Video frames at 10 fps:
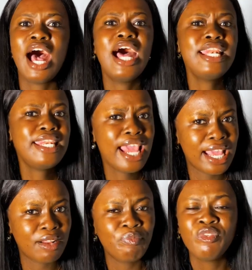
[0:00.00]
And
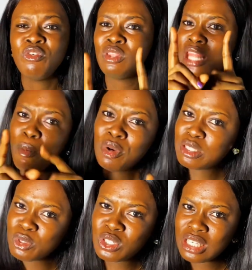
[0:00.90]
then that
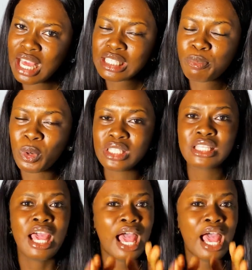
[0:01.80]
brings me to the next point.